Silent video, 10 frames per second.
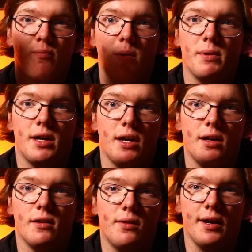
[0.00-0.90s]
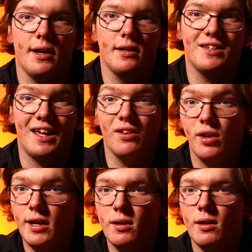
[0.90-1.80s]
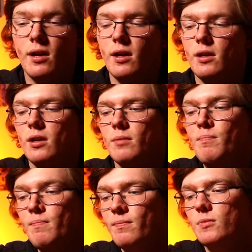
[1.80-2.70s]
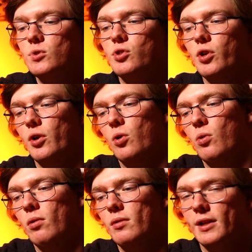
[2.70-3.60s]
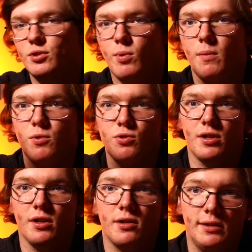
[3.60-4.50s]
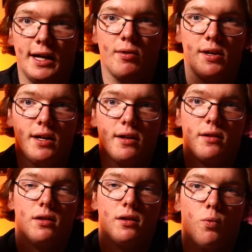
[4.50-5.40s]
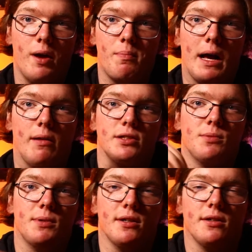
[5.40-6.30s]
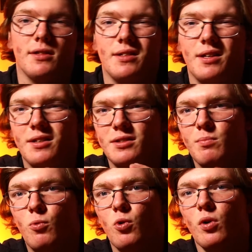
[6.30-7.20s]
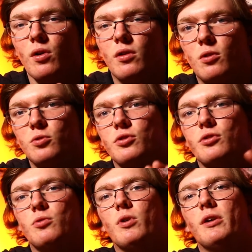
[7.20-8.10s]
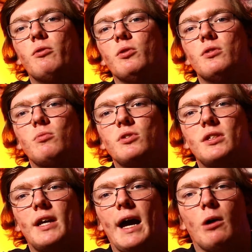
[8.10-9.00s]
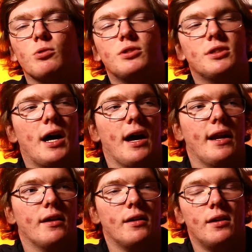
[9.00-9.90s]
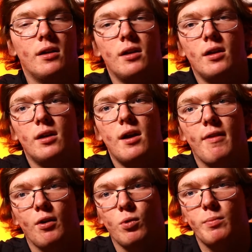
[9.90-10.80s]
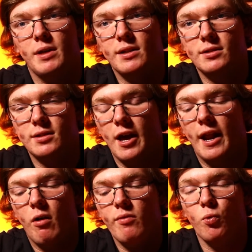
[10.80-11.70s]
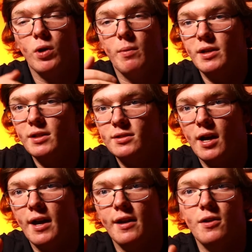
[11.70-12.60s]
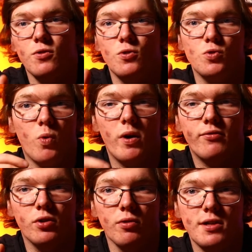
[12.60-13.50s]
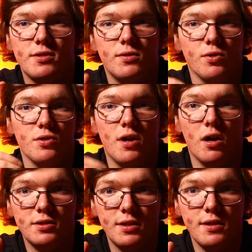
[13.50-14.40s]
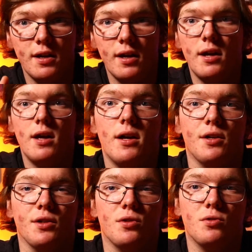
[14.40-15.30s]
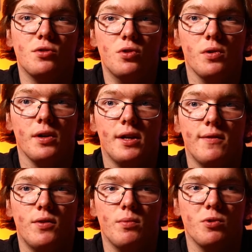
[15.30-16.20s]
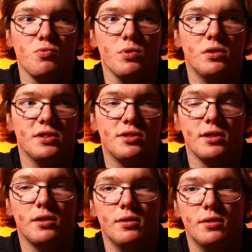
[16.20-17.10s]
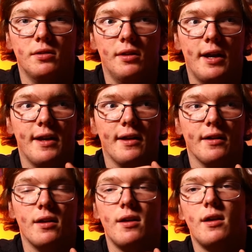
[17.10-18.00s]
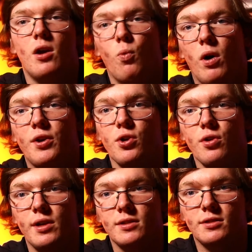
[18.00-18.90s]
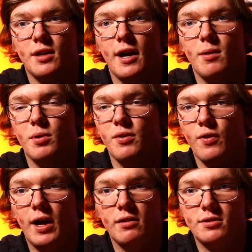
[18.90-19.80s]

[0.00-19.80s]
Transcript: of mimicking like daylight. So that's why I'm using a cloudy white balance, because it's more closer to what you would see outside than it would be inside. However, when I'm inside, I either use white fluorescent or tungsten, because those two are going to give you the most realistic lighting while you're inside. But for